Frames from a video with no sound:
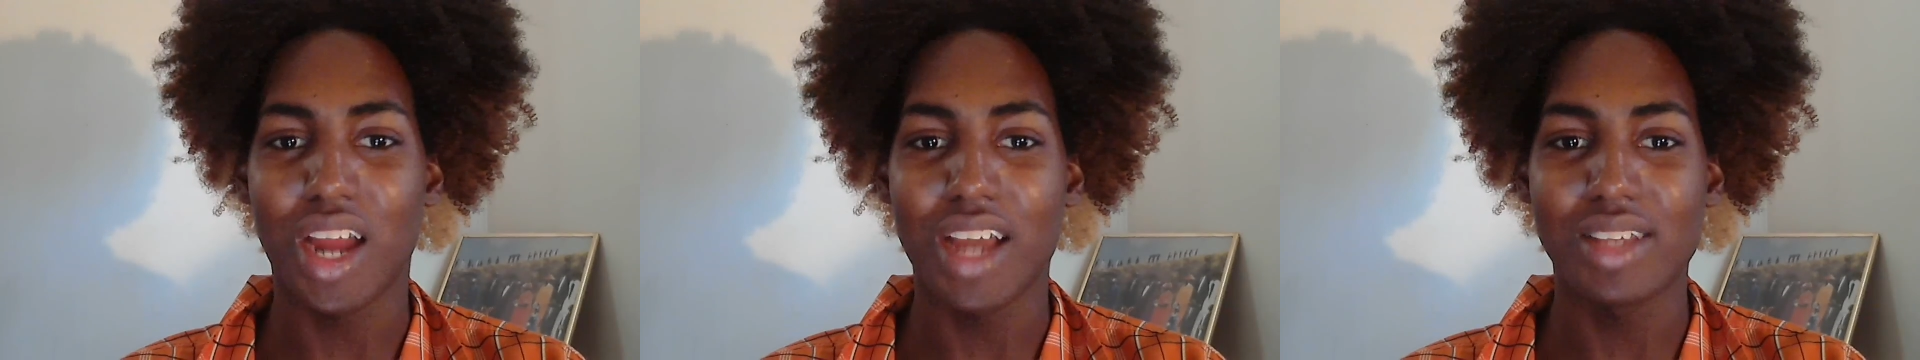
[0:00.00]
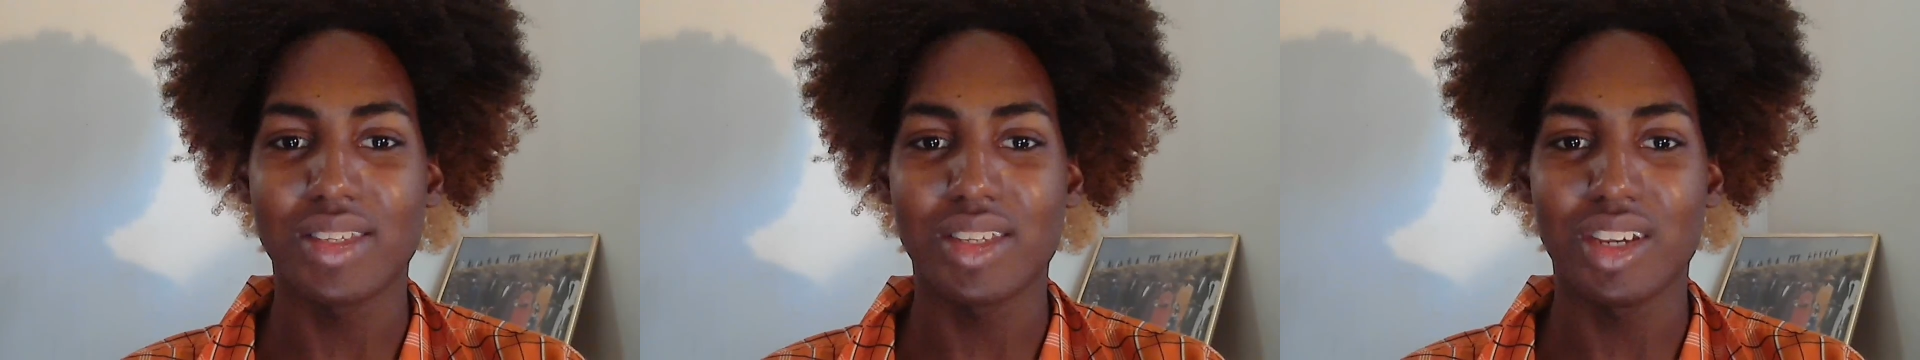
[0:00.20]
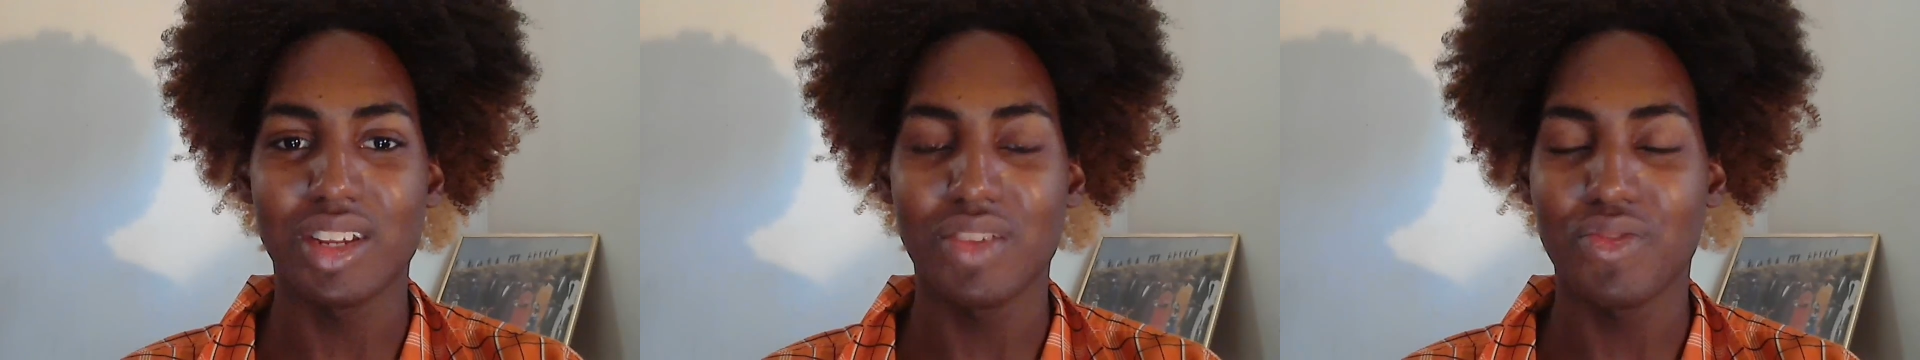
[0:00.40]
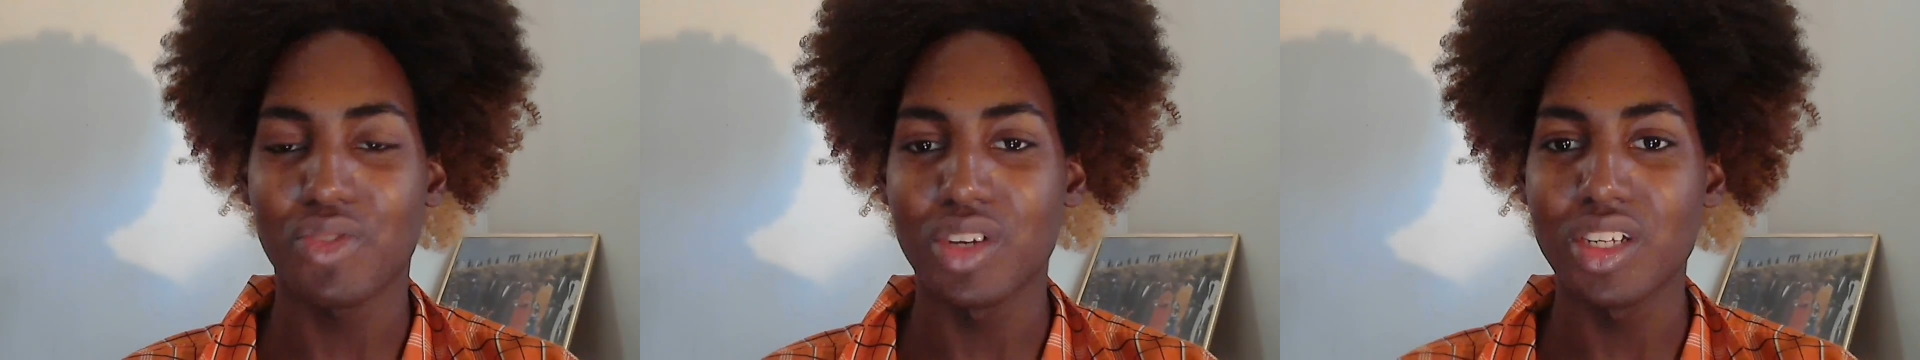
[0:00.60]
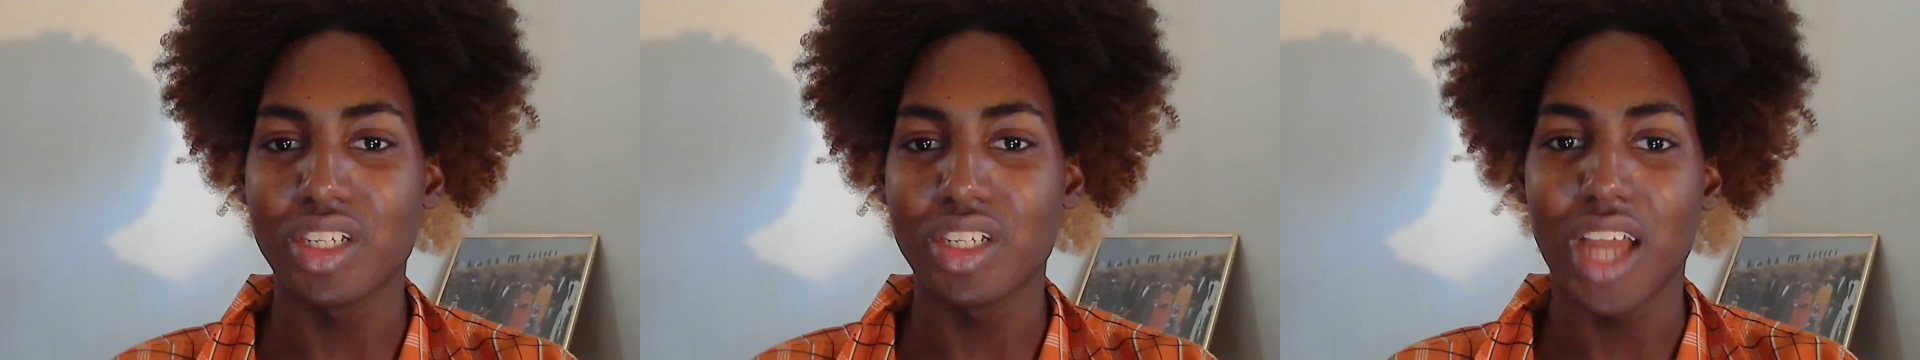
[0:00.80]
I studied
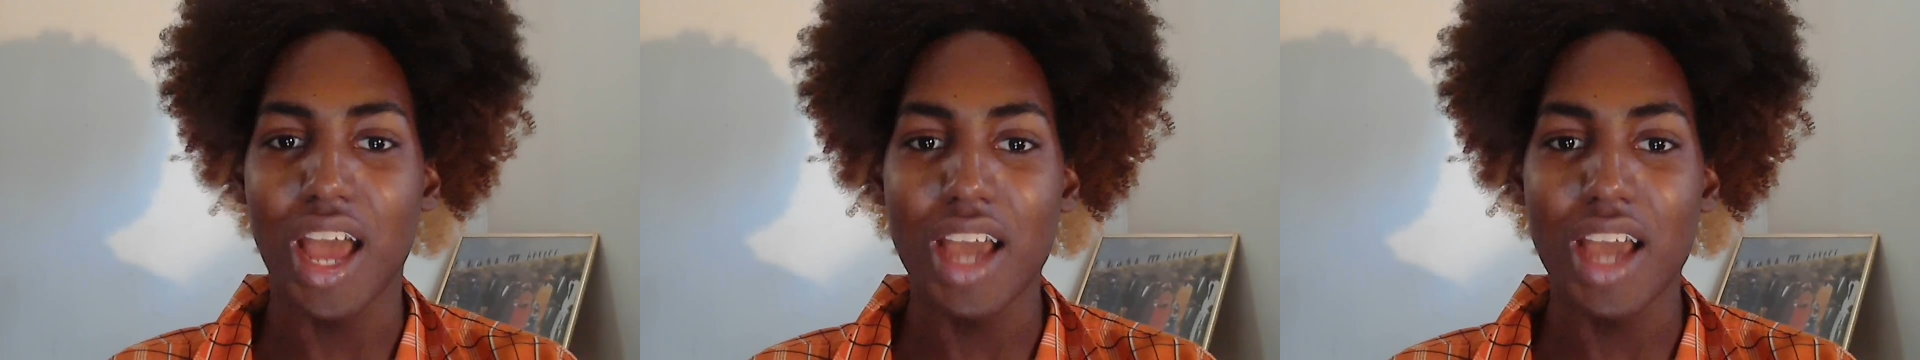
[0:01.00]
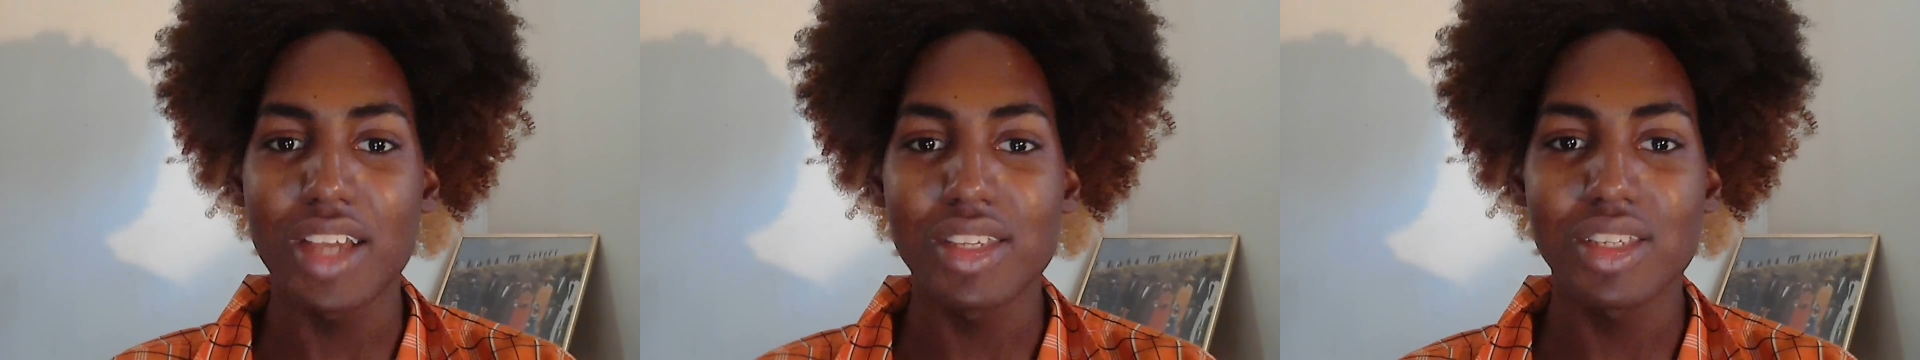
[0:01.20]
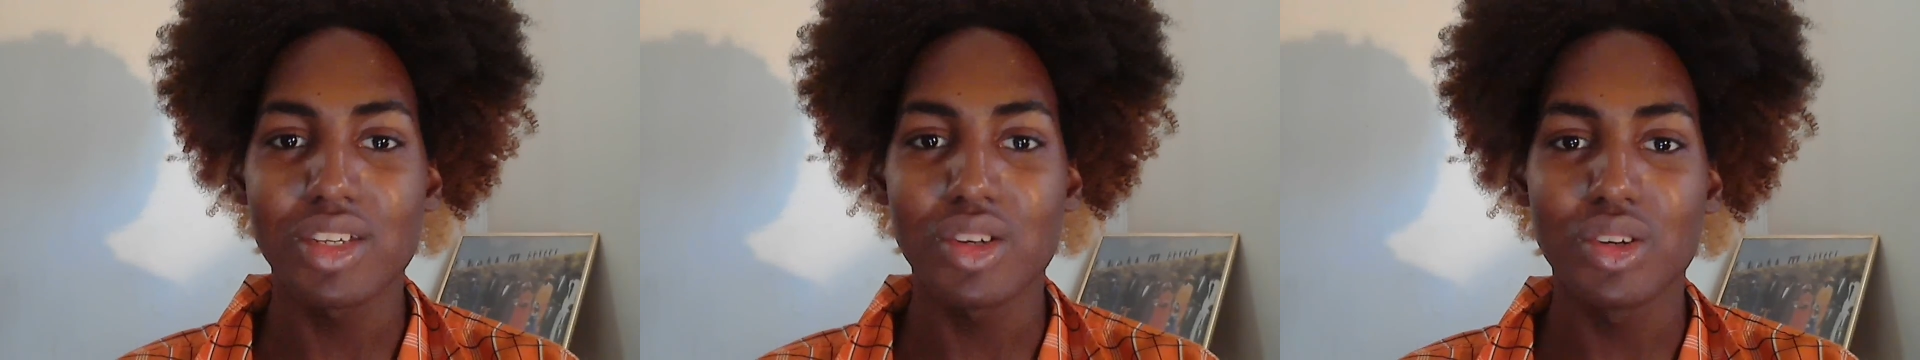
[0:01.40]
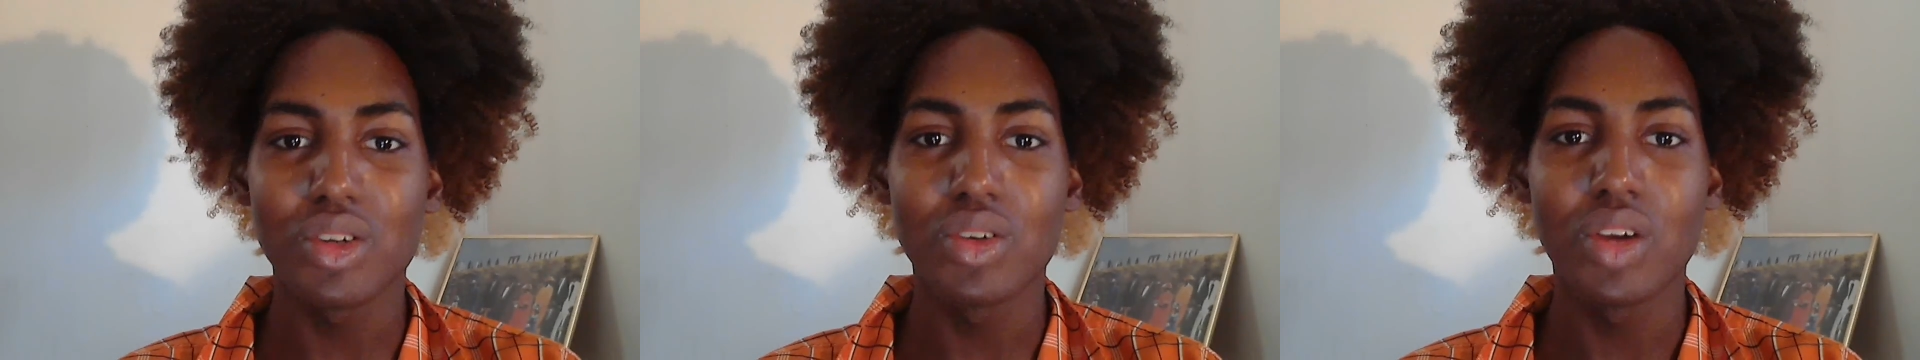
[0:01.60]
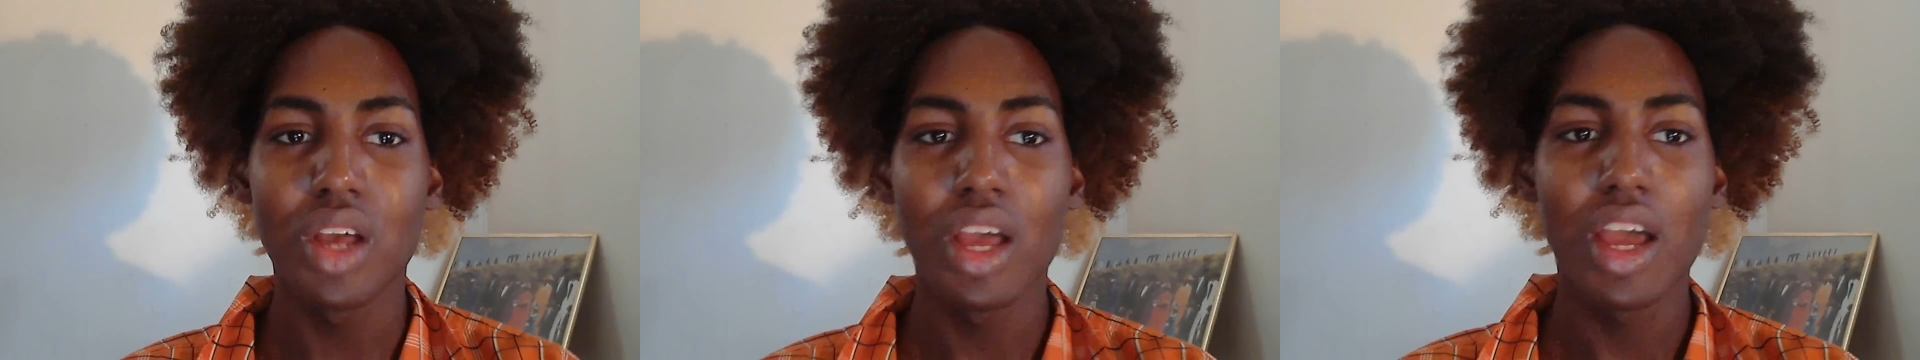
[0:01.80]
French in high school.